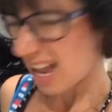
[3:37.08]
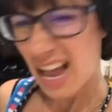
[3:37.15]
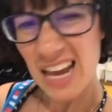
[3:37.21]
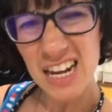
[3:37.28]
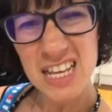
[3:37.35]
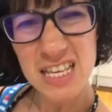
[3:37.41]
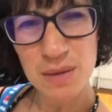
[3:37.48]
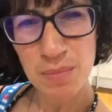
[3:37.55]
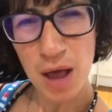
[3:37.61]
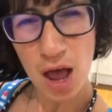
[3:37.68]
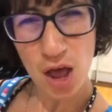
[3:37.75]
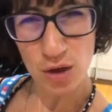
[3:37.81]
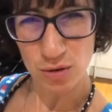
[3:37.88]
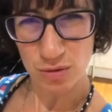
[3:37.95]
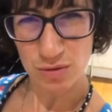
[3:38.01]
I
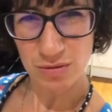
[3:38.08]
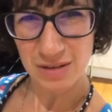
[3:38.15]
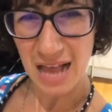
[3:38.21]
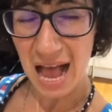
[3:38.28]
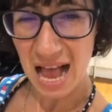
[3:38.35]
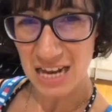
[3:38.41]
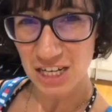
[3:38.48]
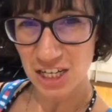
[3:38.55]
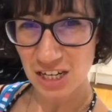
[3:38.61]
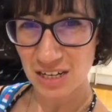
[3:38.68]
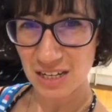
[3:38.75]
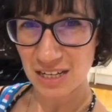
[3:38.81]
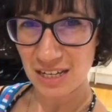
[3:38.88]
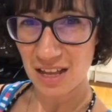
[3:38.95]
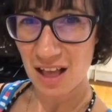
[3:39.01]
suppose,
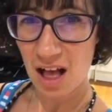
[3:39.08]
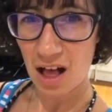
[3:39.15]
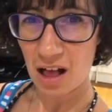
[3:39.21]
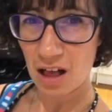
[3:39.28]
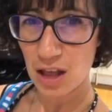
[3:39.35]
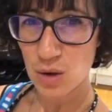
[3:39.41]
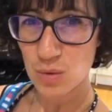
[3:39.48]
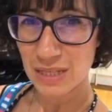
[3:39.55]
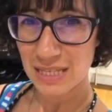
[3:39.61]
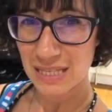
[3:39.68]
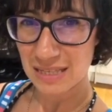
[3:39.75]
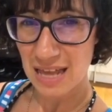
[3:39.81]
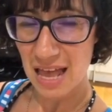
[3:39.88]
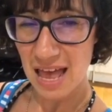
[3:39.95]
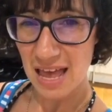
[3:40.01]
actually, I would
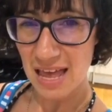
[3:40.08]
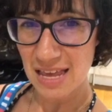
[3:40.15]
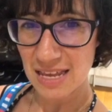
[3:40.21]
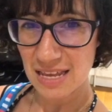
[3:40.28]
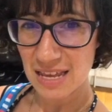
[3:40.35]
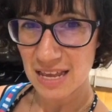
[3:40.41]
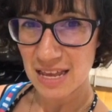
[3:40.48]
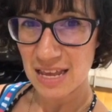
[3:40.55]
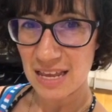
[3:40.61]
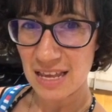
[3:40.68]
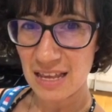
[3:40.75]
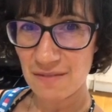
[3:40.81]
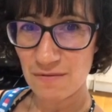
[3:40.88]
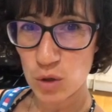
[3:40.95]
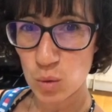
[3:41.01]
say,
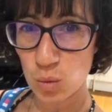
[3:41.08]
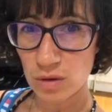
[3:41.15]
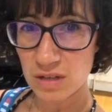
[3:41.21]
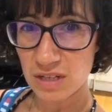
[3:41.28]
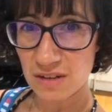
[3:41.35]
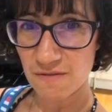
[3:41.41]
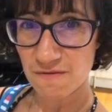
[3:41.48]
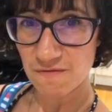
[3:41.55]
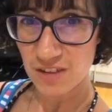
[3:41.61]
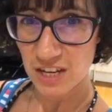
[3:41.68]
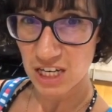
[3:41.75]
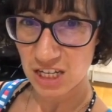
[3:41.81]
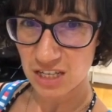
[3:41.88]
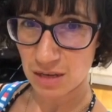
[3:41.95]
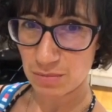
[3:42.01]
if you wanted a
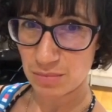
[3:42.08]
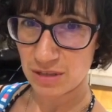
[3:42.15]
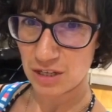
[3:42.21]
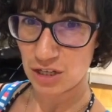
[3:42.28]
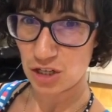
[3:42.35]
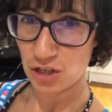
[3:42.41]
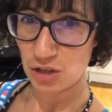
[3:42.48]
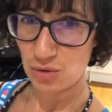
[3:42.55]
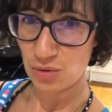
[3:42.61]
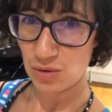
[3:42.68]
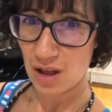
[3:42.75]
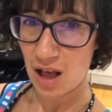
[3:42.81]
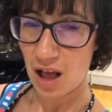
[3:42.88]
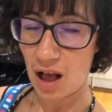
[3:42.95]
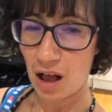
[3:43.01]
fish substitute,
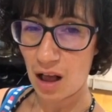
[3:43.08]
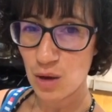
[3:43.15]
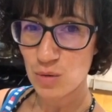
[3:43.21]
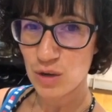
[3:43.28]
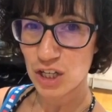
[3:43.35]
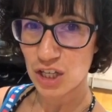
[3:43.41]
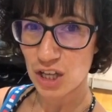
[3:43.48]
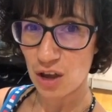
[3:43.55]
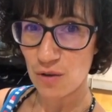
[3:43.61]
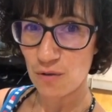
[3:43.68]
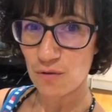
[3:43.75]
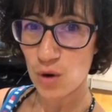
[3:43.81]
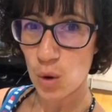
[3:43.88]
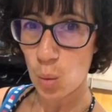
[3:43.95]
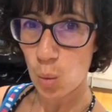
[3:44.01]
I would go
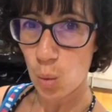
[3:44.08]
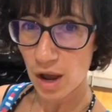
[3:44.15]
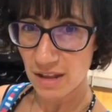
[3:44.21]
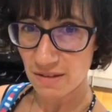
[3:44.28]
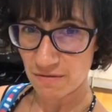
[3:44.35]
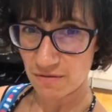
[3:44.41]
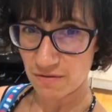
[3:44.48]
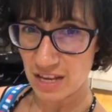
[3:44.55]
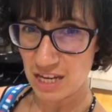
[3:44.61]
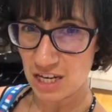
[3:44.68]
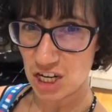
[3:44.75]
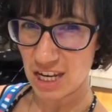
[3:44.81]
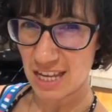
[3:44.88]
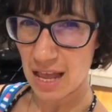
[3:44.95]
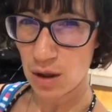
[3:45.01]
for a white fish.
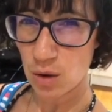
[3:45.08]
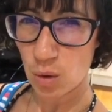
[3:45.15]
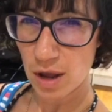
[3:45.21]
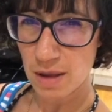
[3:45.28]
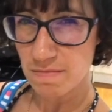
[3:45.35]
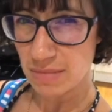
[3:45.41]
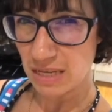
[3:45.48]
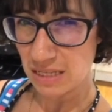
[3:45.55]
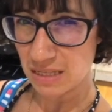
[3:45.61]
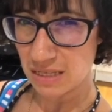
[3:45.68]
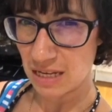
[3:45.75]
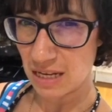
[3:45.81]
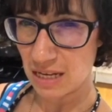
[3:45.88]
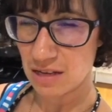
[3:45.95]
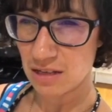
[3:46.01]
Again, quite
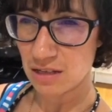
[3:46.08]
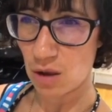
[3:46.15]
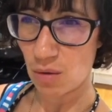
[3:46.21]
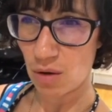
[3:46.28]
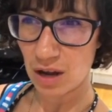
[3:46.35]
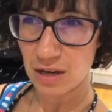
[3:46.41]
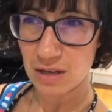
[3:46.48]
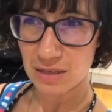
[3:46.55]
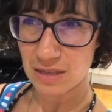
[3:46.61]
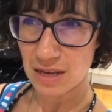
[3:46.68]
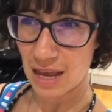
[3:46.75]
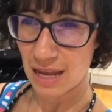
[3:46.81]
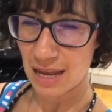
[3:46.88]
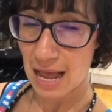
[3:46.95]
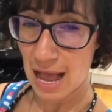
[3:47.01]
meaty, so I'd
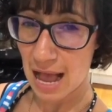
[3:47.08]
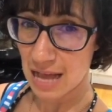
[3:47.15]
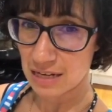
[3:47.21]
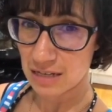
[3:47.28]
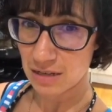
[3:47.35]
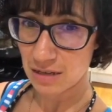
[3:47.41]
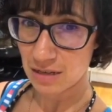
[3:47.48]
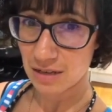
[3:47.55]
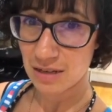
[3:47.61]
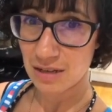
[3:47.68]
say haddock,